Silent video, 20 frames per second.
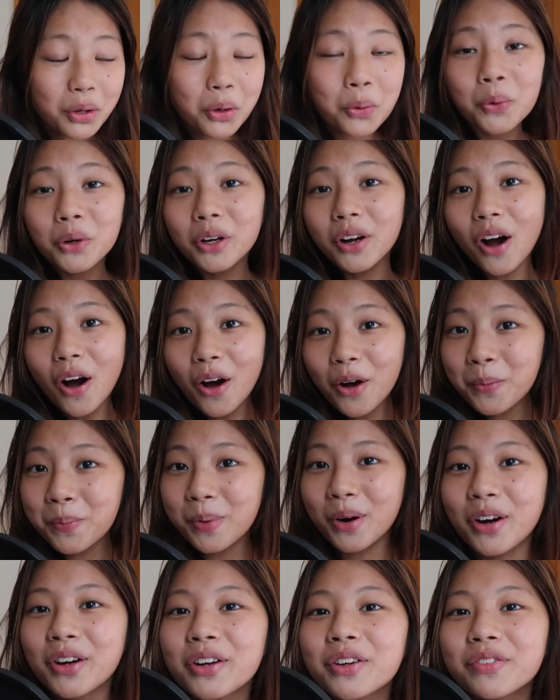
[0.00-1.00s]
we're all
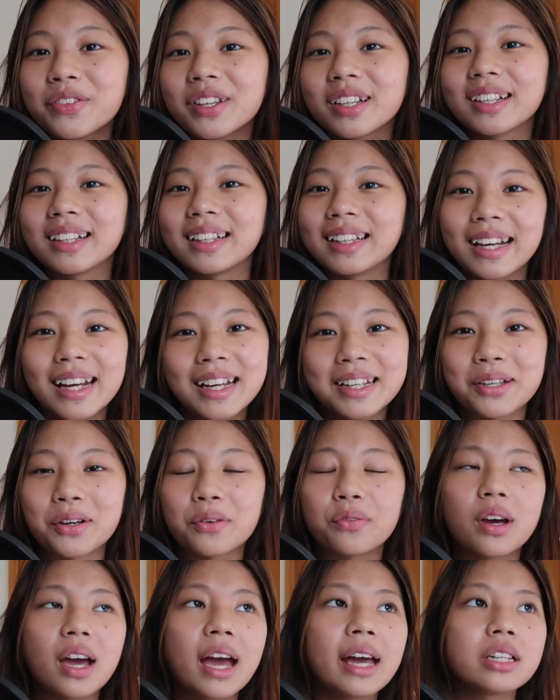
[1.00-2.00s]
part of the
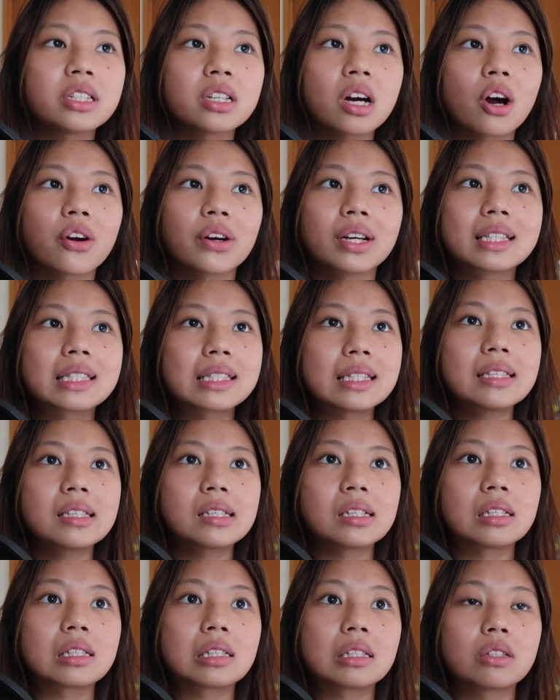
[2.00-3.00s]
collective, and our
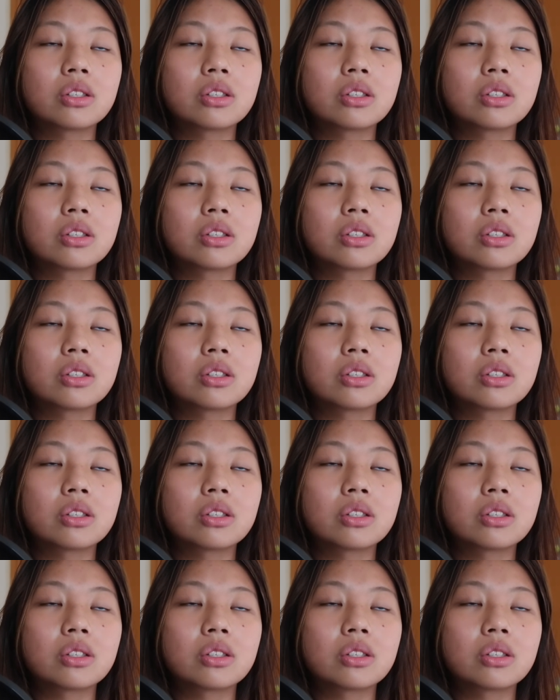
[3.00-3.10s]
existence is